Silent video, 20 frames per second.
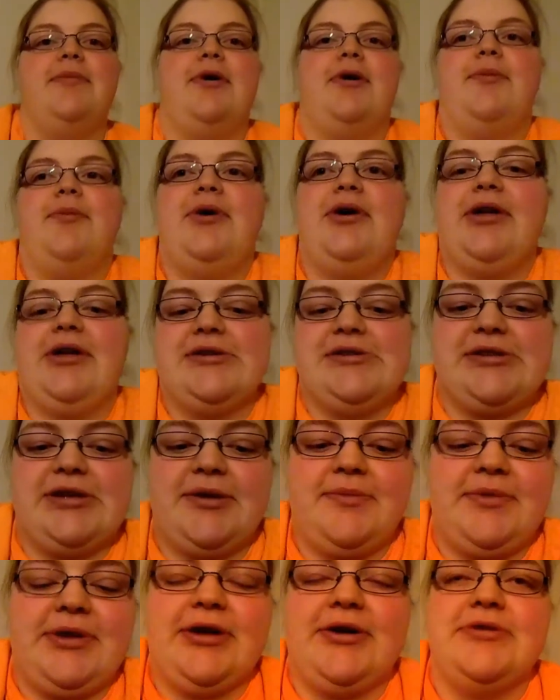But Amelia's
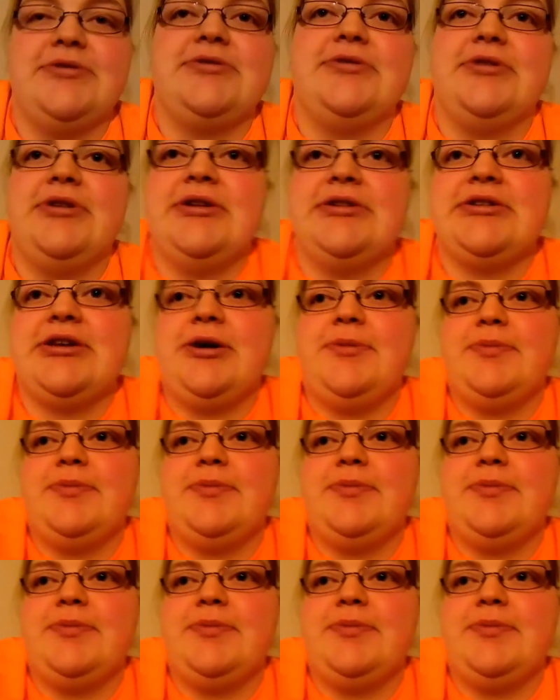up now, so that's